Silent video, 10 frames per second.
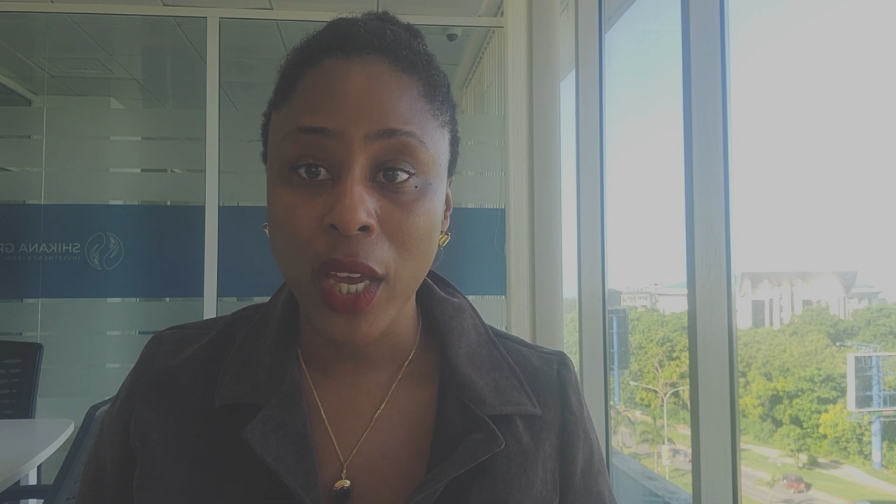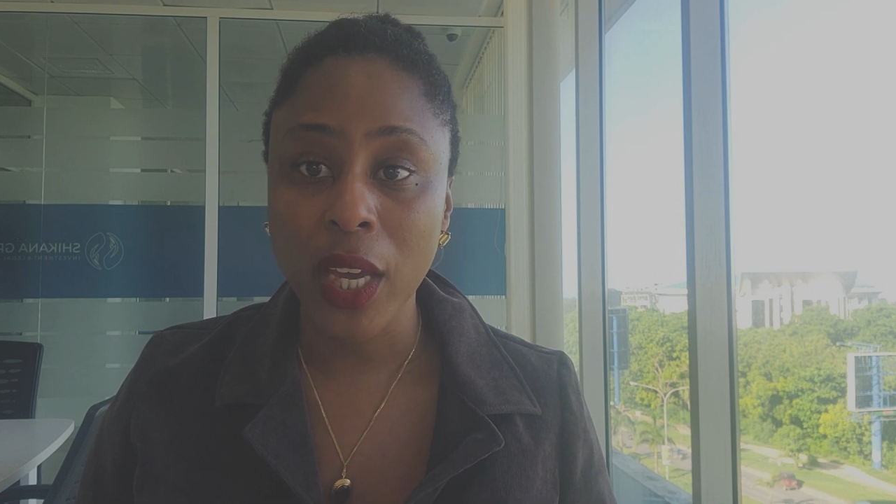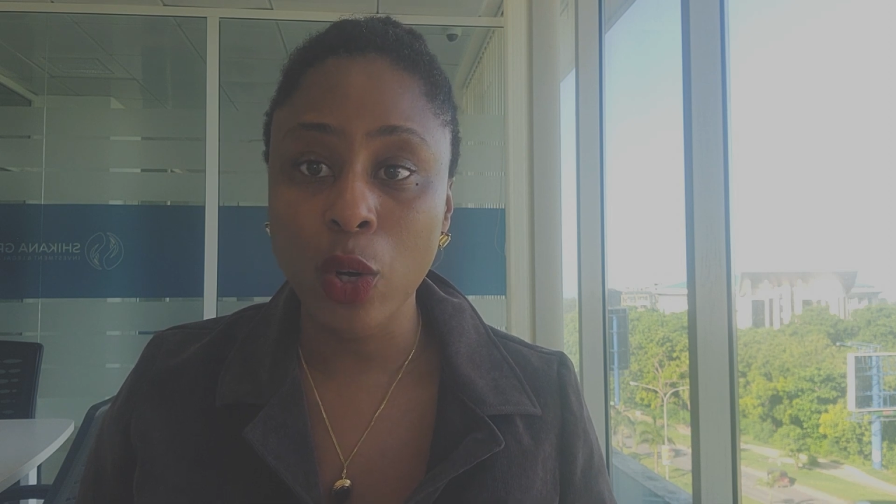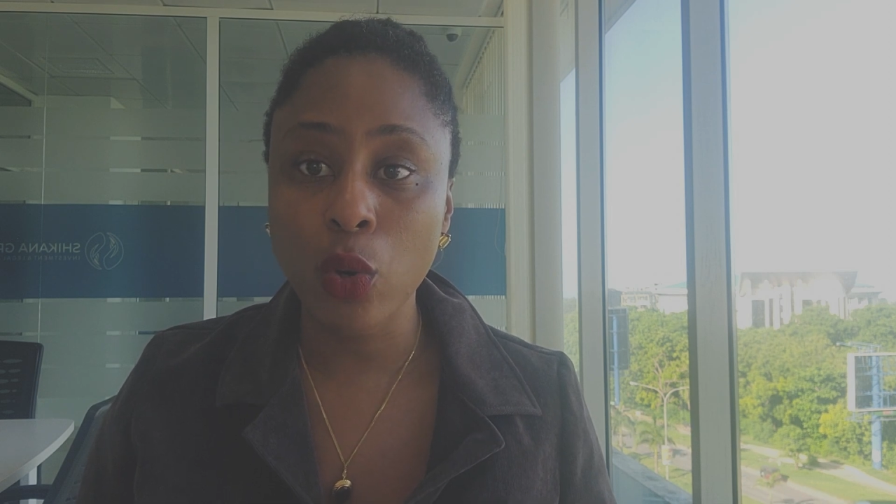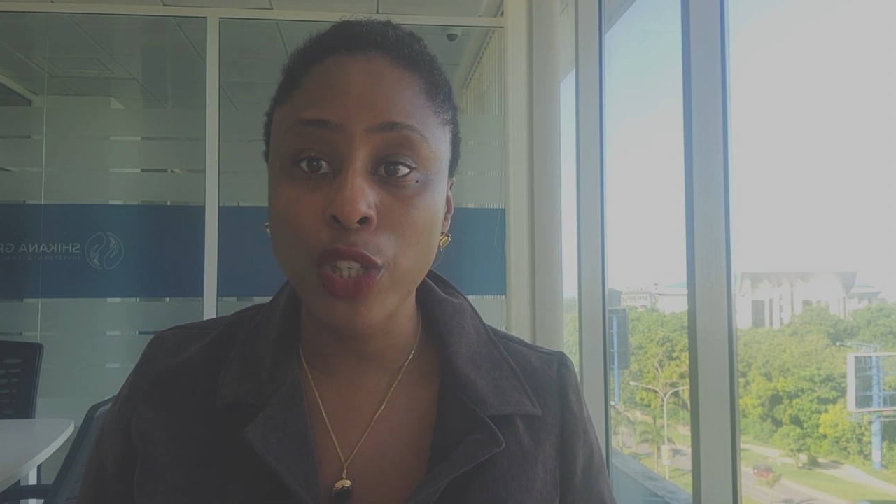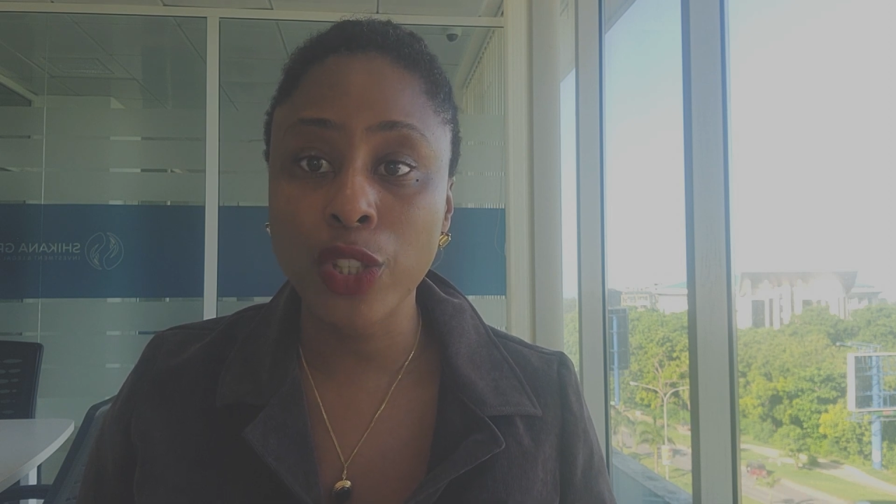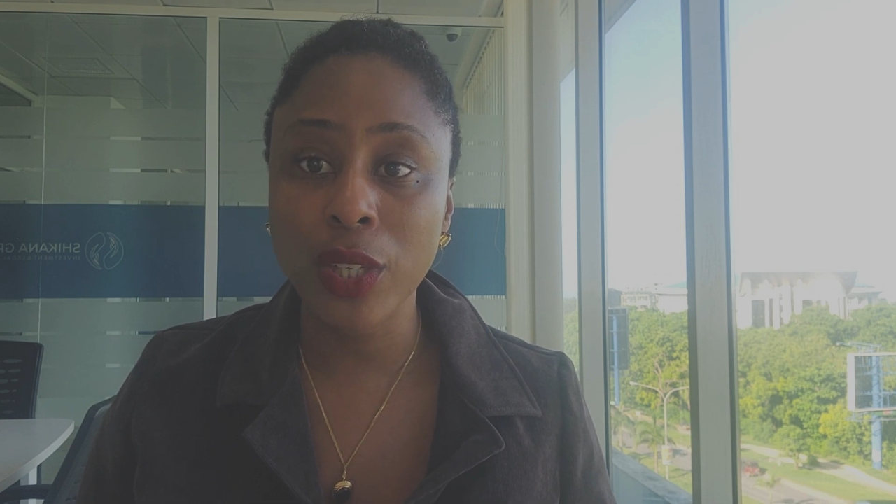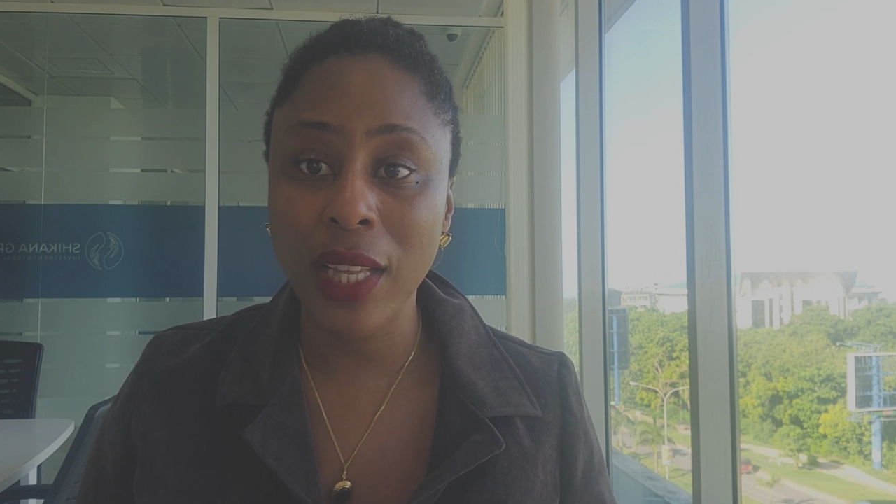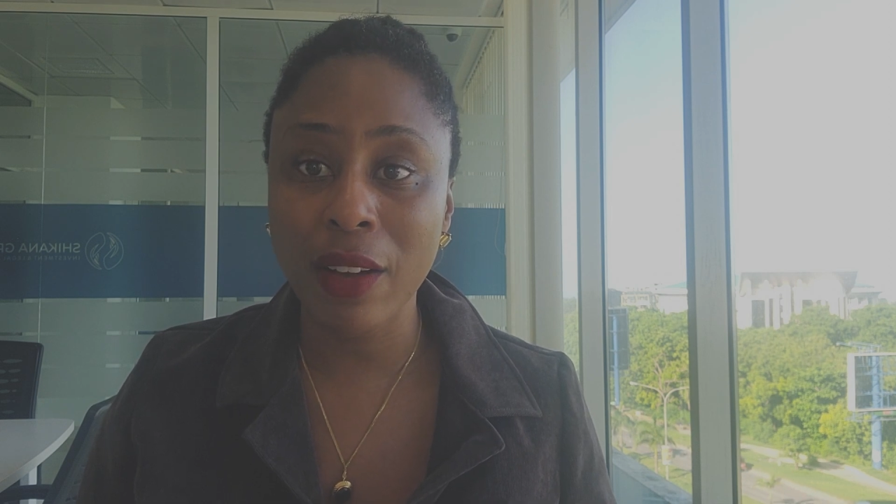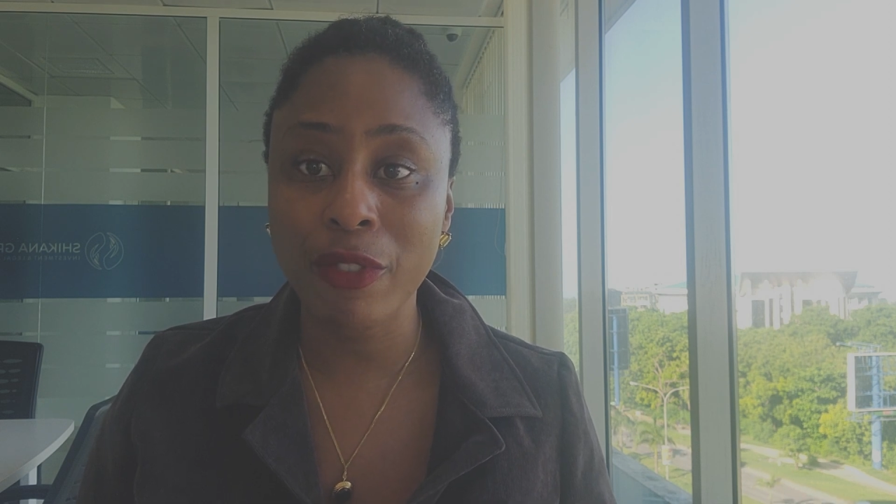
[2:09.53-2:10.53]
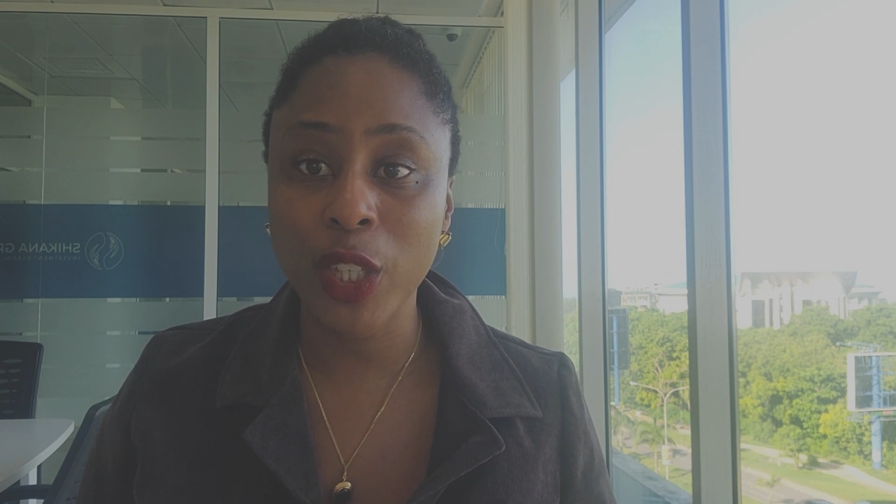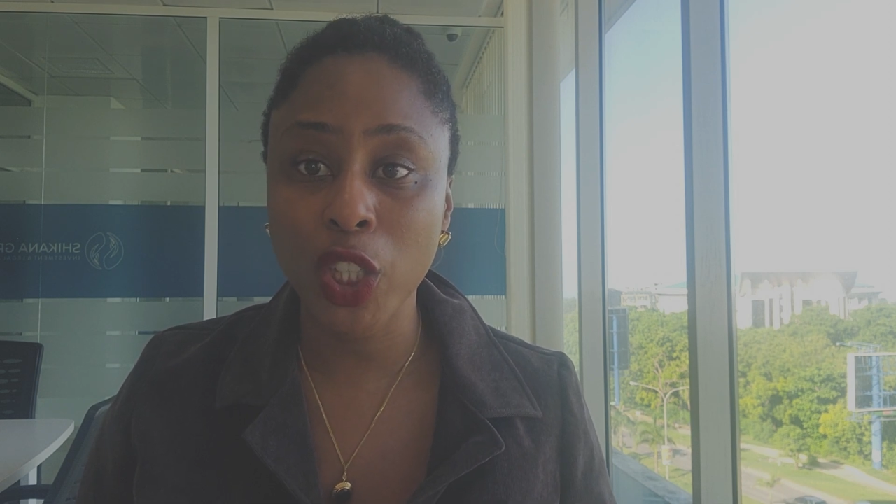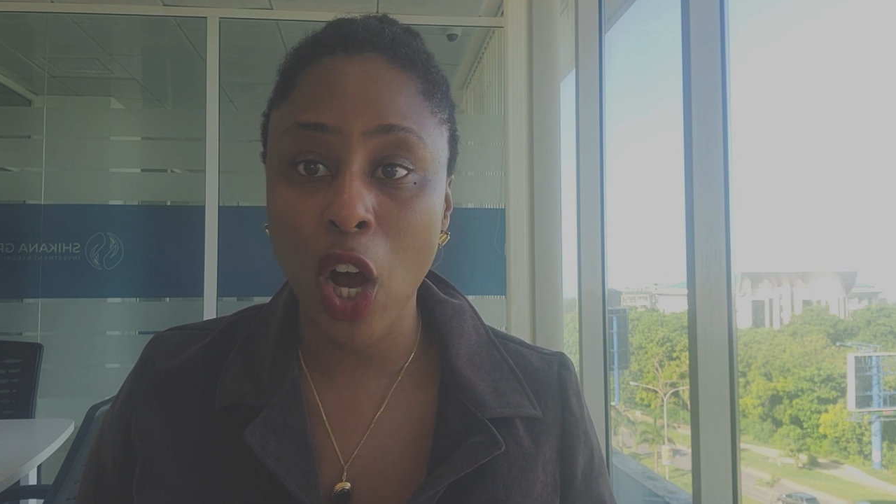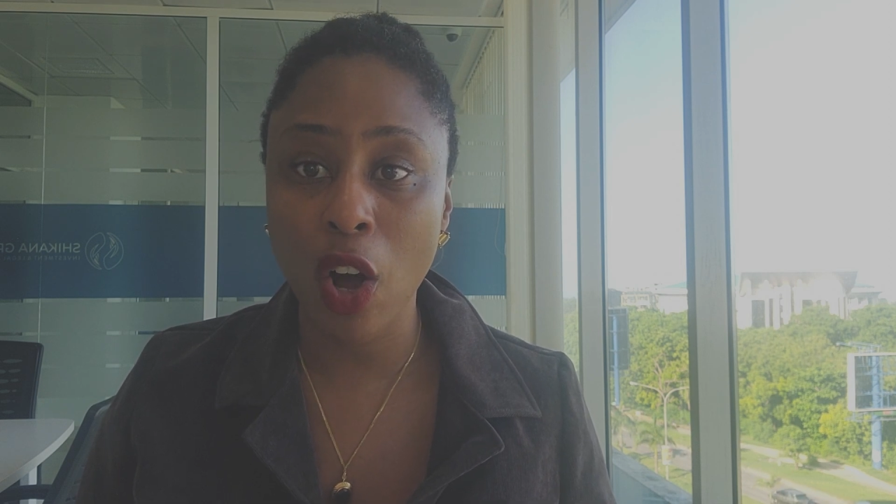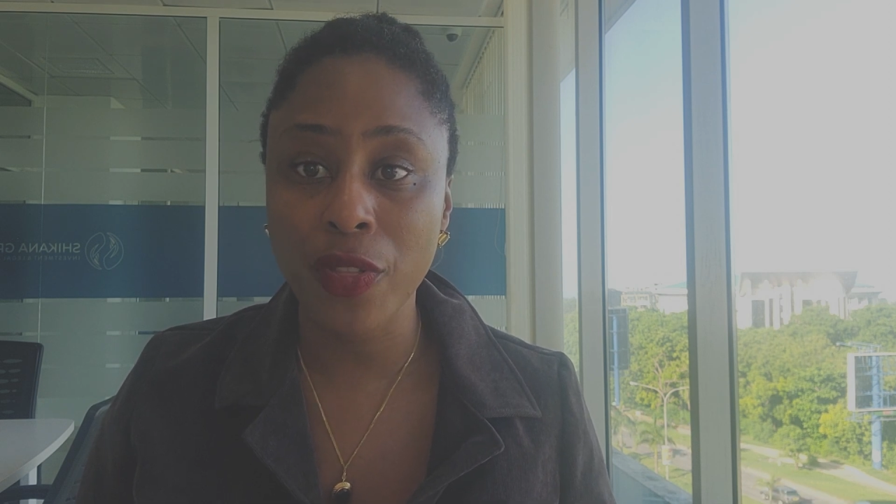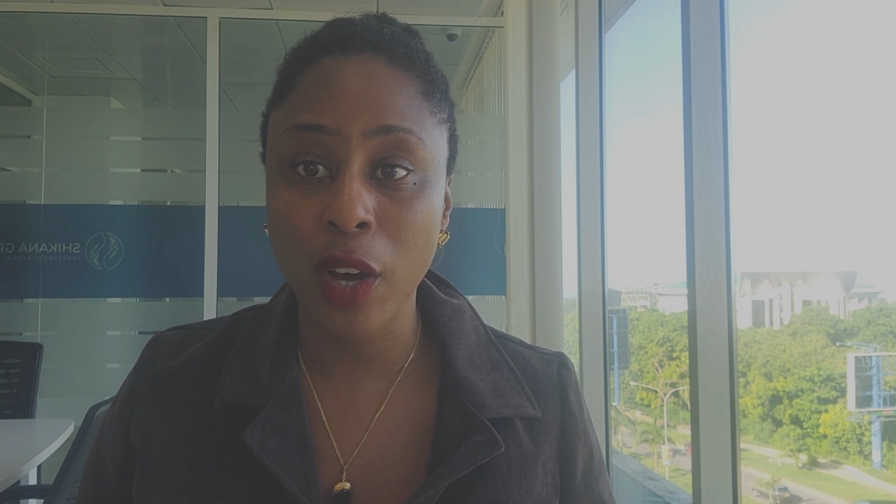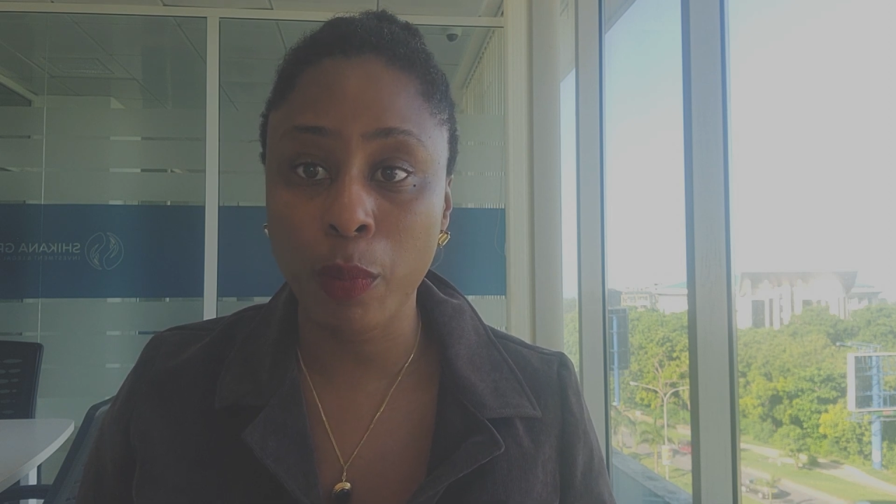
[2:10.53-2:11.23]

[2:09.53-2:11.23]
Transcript: in order to leverage on the